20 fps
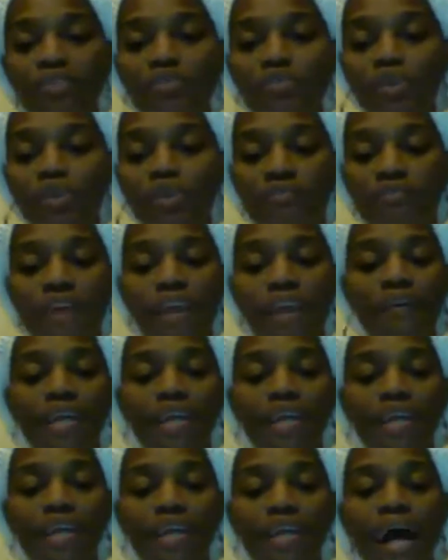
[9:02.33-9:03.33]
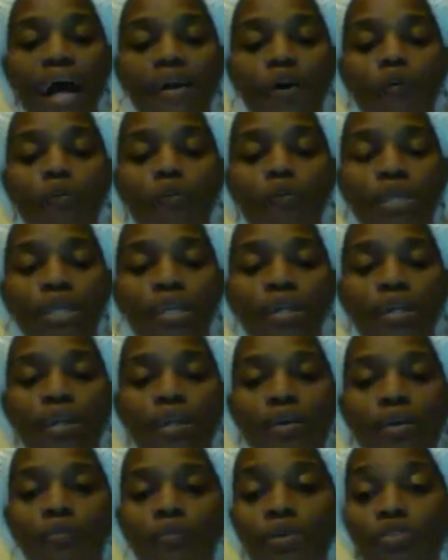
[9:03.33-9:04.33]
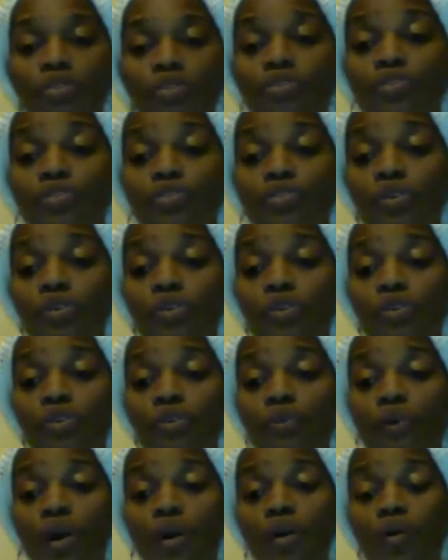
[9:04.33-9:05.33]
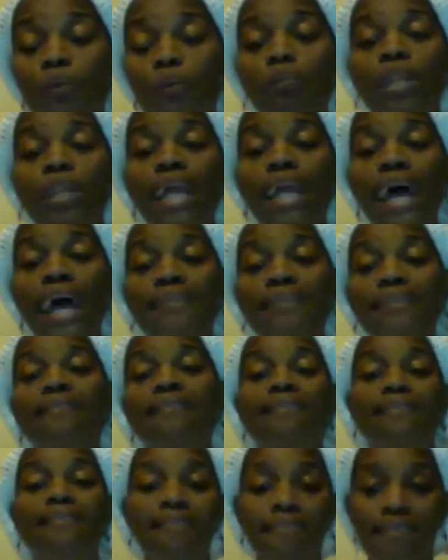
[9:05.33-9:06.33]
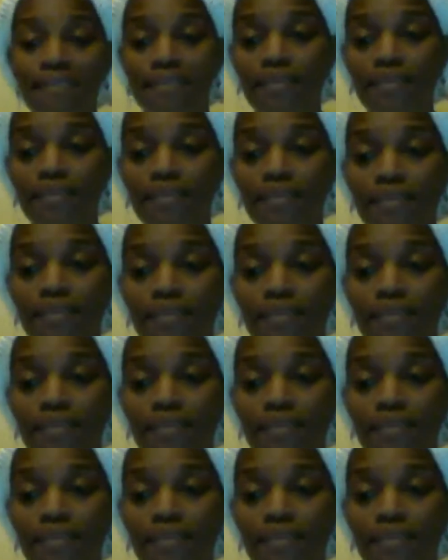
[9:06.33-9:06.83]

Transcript: to be very eye-opening was neuroplasticity.